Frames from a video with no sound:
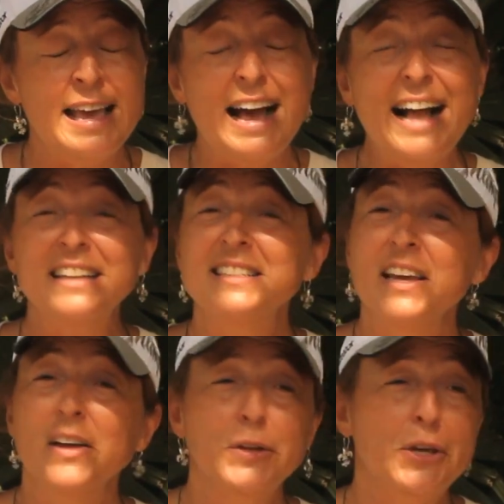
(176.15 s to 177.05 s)
I could
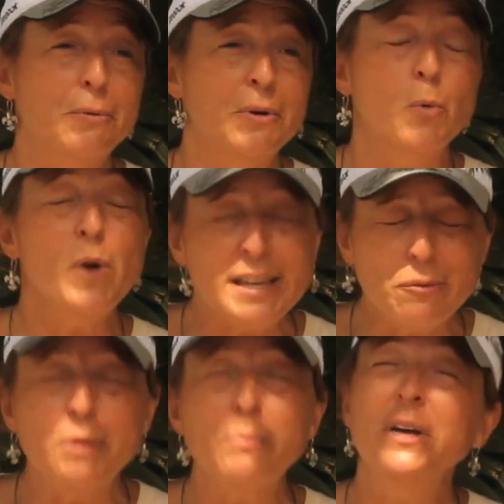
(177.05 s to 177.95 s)
tell you, we
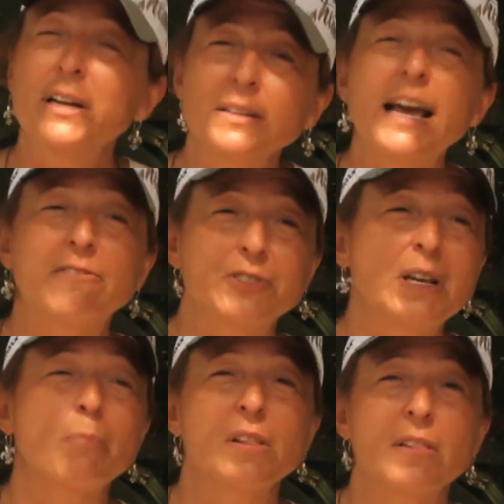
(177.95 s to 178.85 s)
can rebuild after
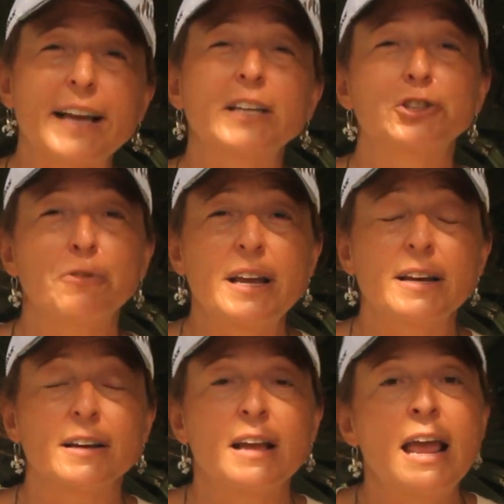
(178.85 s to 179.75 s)
something like Katrina.